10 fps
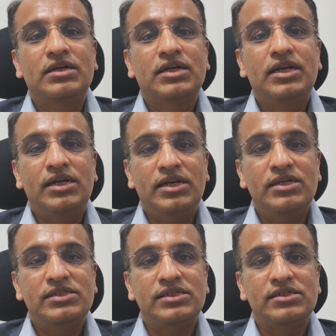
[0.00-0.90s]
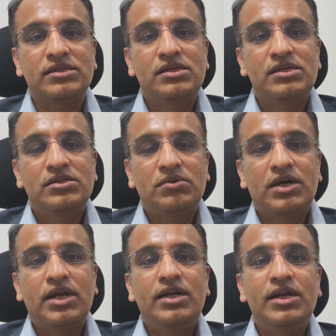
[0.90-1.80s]
kidney disease? The
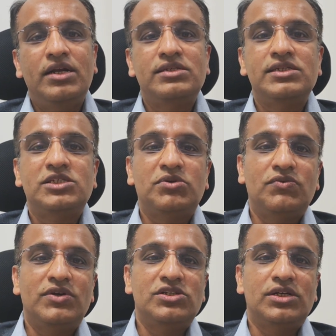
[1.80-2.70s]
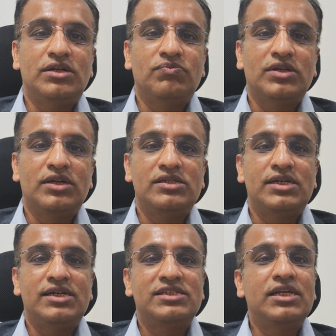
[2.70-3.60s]
kidney disease prevention is
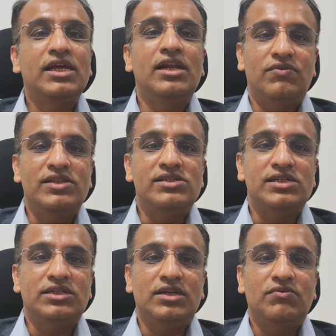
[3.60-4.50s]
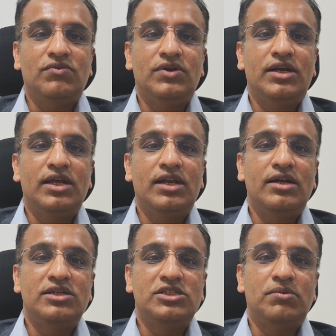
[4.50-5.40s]
at three levels actually. We tell
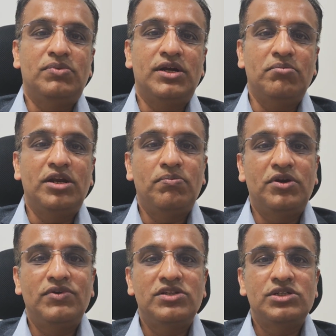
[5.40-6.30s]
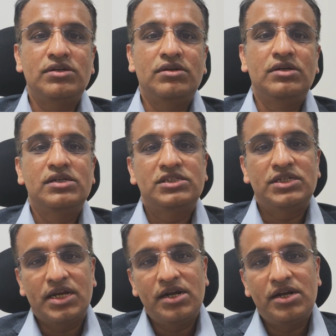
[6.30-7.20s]
it is a primary prevention,
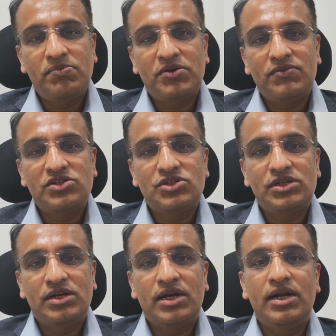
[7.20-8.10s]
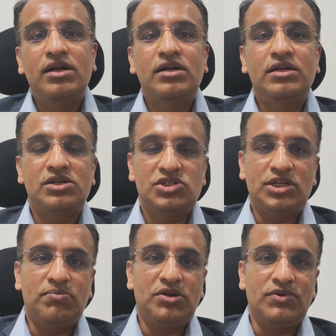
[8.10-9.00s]
secondary prevention, and
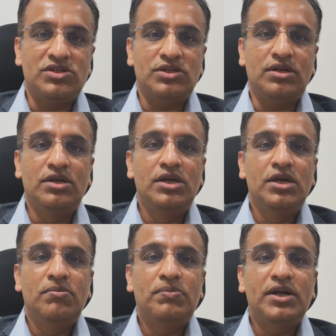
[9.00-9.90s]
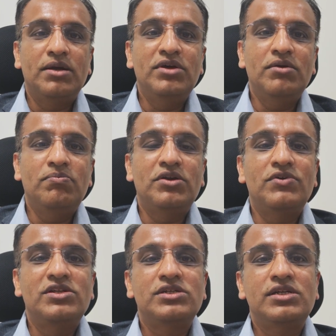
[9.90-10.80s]
tertiary prevention. Primary
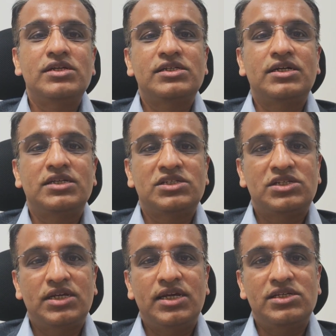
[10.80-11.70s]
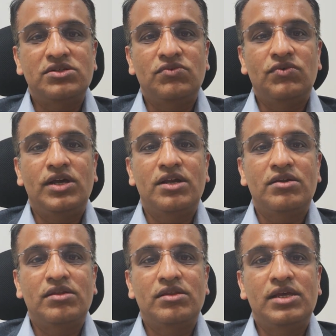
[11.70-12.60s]
prevention is at a stage where
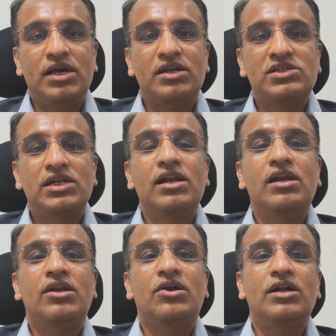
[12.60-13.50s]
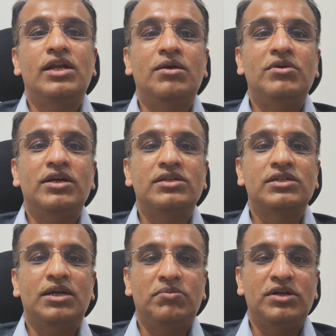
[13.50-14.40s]
they are still not diabetics,
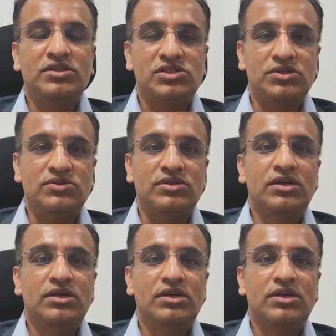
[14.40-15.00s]
hypertensive,